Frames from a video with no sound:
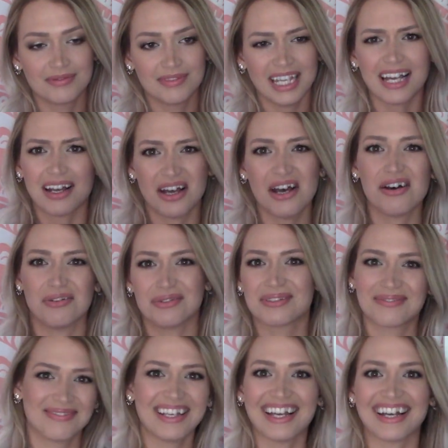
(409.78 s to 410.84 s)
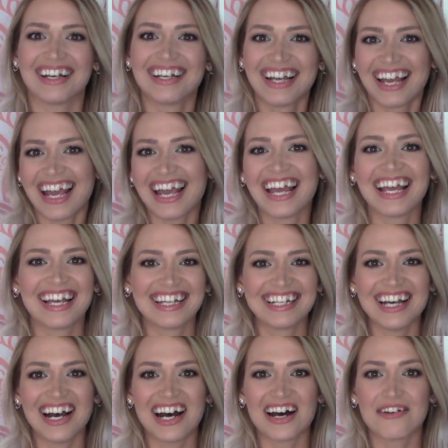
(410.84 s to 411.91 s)
hose,
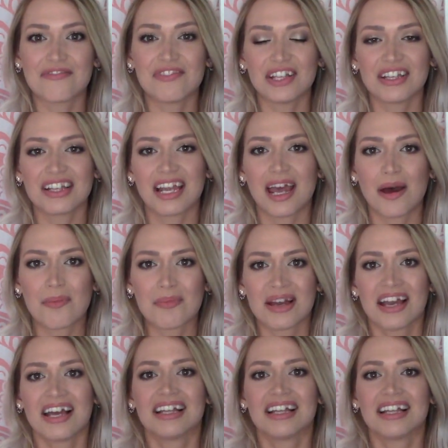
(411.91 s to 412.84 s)
and fill it up